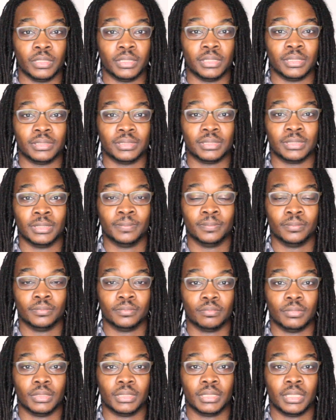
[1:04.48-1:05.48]
is,
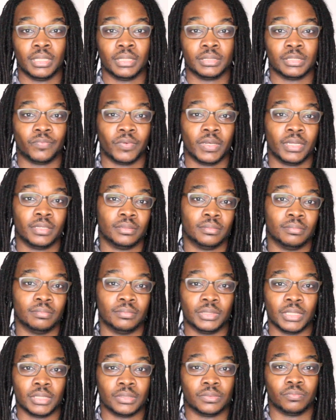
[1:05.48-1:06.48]
because if I
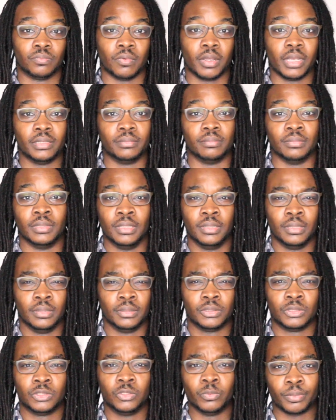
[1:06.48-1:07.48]
just write
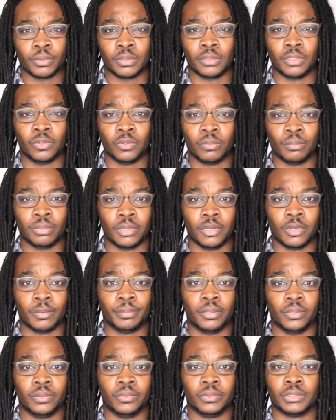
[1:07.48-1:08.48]
super long
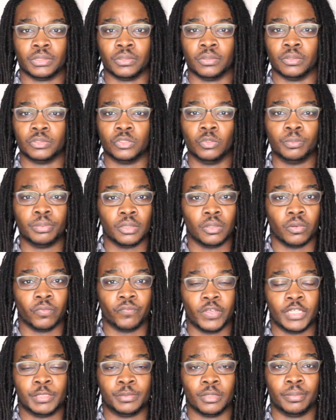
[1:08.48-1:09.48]
blog posts or super long
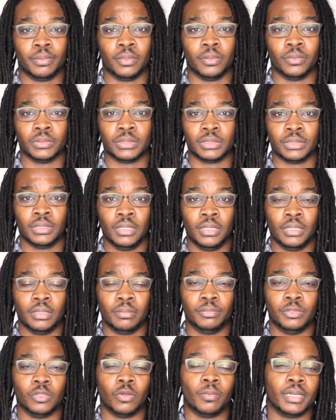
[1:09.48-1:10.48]
Facebook posts,
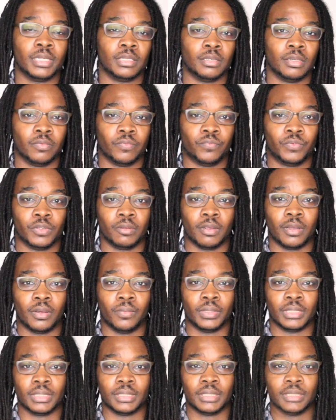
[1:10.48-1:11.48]
nobody will ever figure out
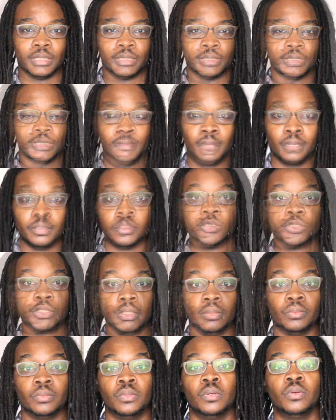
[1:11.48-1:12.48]
what it is.
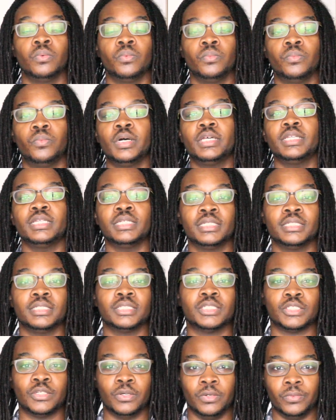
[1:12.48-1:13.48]
So what
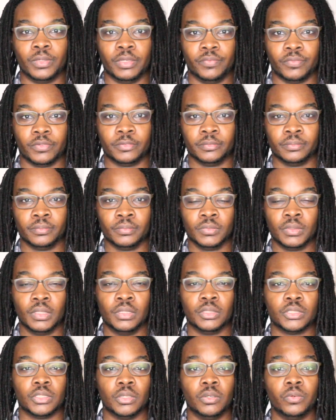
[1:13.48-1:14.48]
is SeoulWeaver?
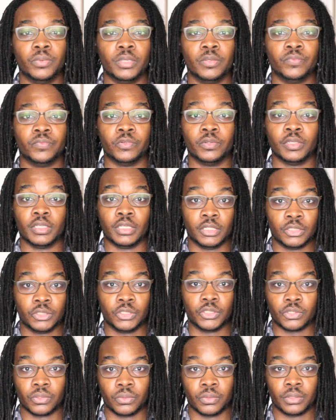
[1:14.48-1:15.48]
SeoulWeaver, in
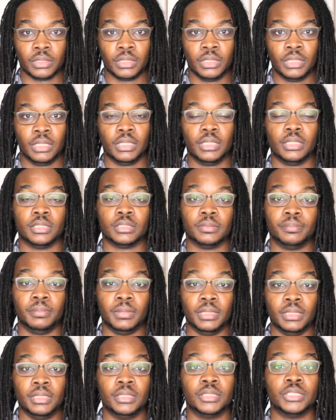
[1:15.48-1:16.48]
short, is
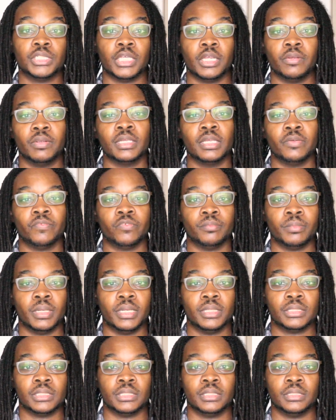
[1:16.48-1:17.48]
me sharing
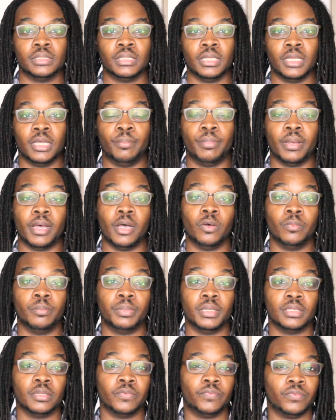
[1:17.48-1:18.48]
information about
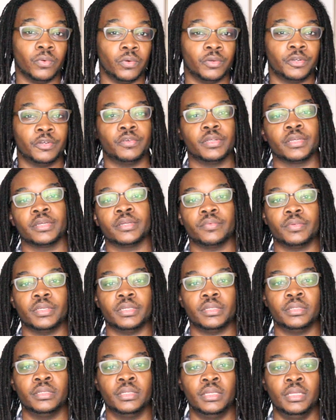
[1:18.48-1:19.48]
being a foreigner in
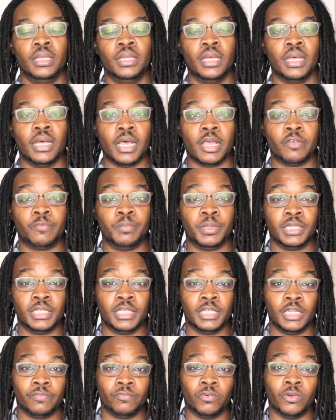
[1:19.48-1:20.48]
Korea. I've been
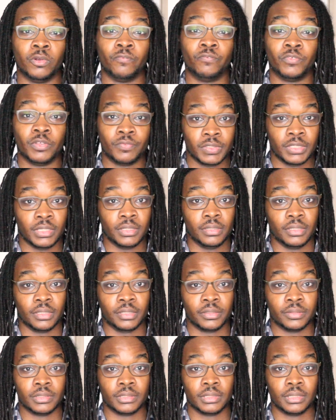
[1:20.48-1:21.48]
here for 15
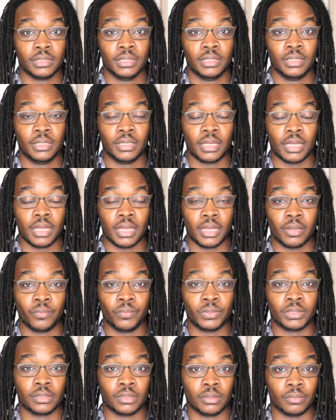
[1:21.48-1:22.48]
years
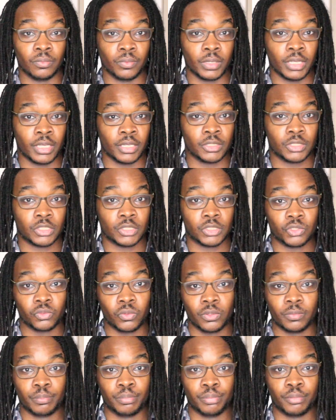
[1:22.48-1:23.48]
with a
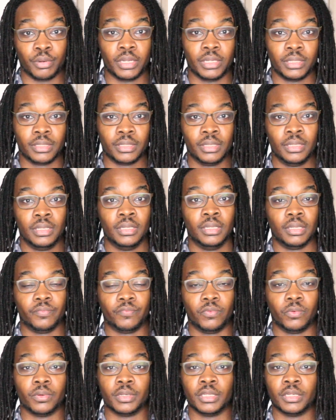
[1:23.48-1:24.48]
short break
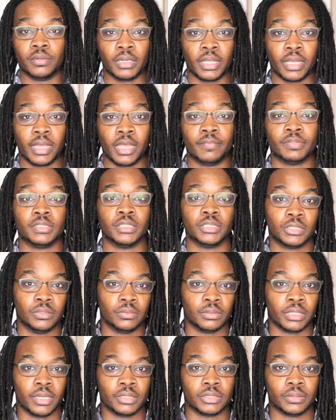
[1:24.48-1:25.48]
for a year and a half since
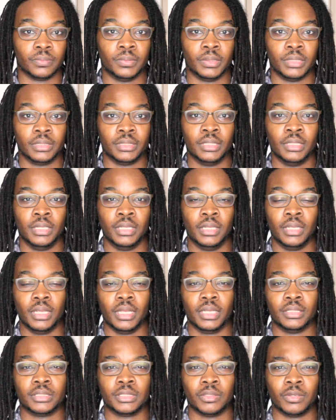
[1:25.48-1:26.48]
2001.
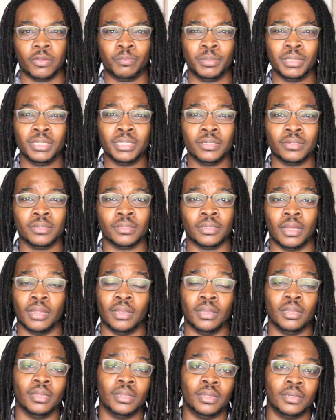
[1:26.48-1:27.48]
And so I've been here a
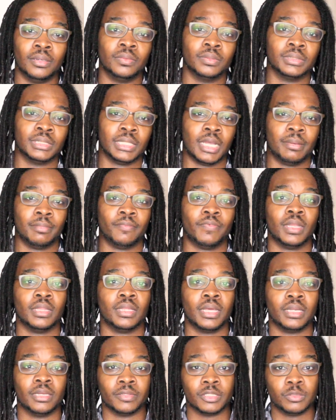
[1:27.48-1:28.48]
long time. I've had a
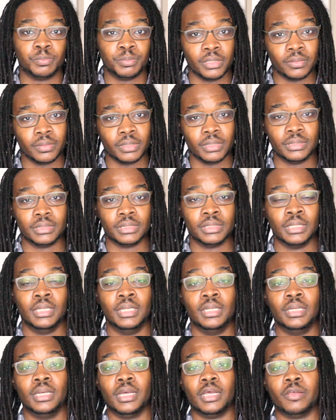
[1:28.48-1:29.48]
lot of experience.
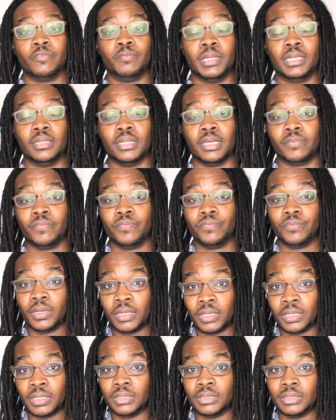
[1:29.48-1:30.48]
I've made a lot of
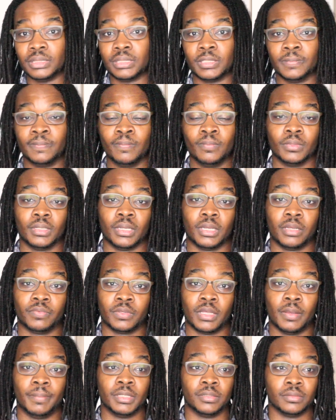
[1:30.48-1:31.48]
friends. I've
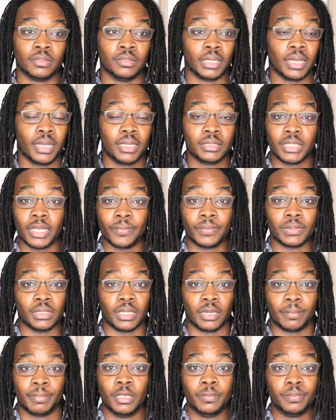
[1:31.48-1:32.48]
come in contact with a
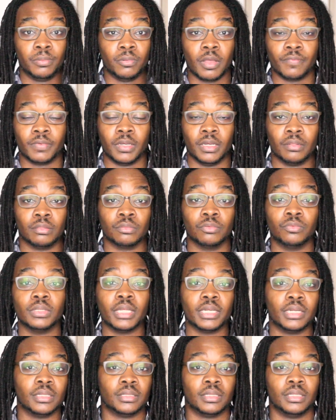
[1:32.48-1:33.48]
lot of people. I've gone through a
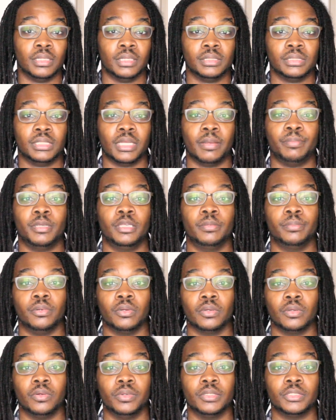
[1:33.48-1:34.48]
lot of the things that people
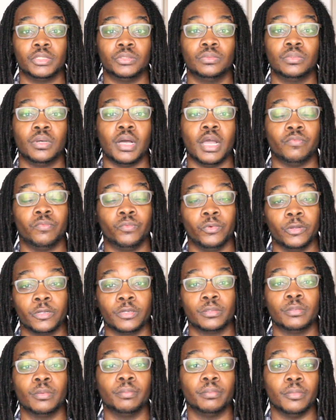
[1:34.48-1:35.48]
are going to. I've
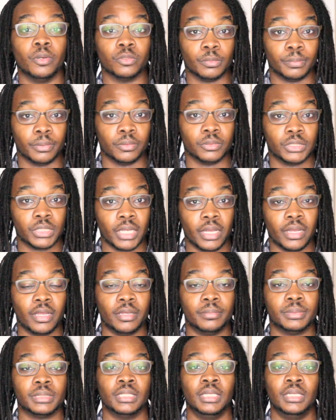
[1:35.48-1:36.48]
worked multiple
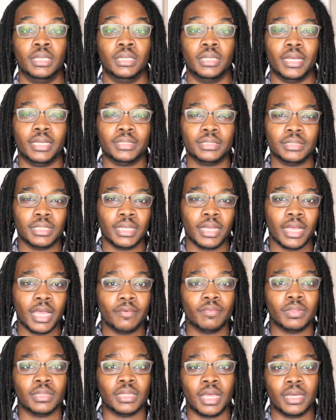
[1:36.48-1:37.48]
jobs. I just
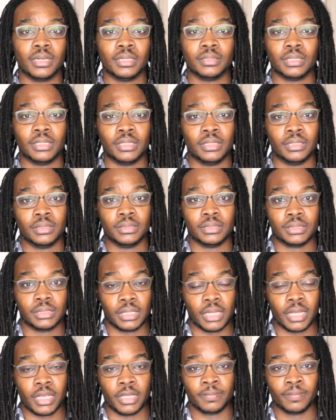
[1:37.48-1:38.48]
have a lot of things
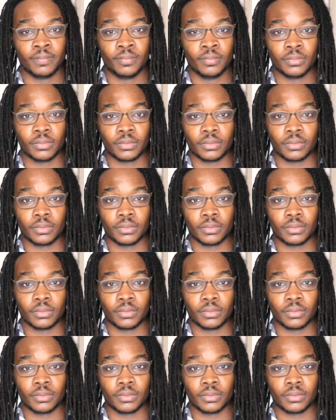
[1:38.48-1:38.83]
that